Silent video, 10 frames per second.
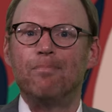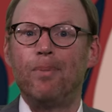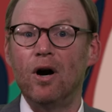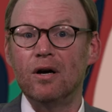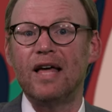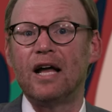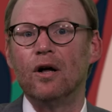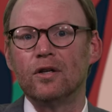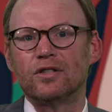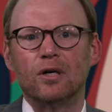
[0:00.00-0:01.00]
And part of
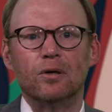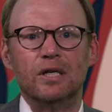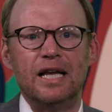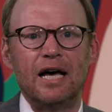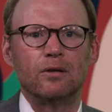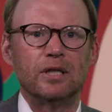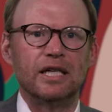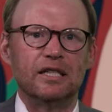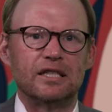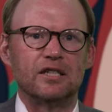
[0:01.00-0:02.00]
that also, not
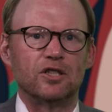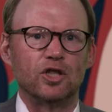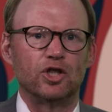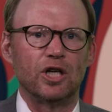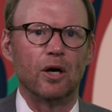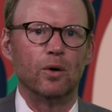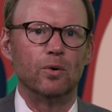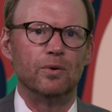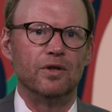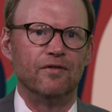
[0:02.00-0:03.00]
only is it to
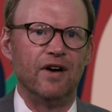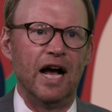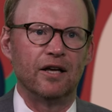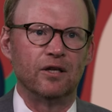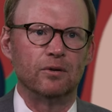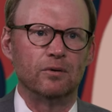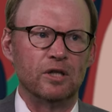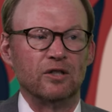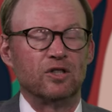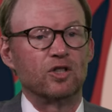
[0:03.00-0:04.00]
show the
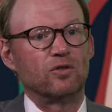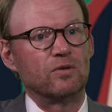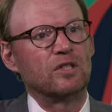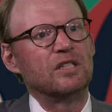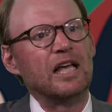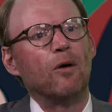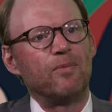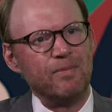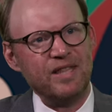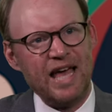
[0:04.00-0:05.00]
value, you know, to
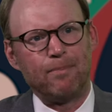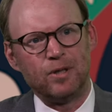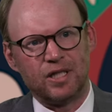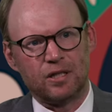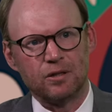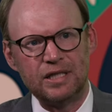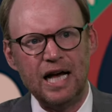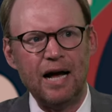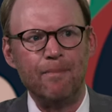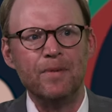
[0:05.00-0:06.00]
help them in that particular
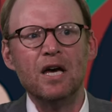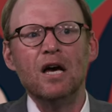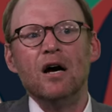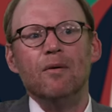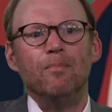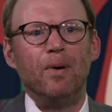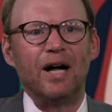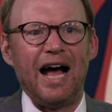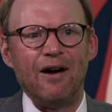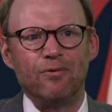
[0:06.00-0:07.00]
time,
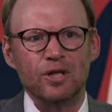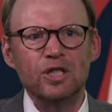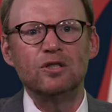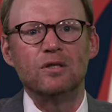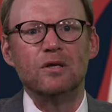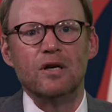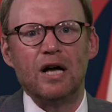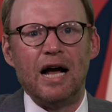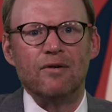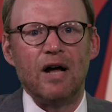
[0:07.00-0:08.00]
but I really
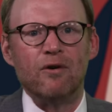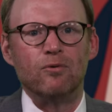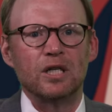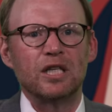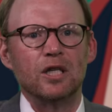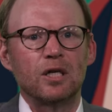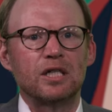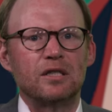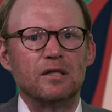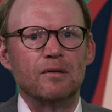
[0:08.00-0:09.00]

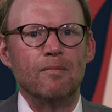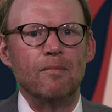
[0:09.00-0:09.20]
look at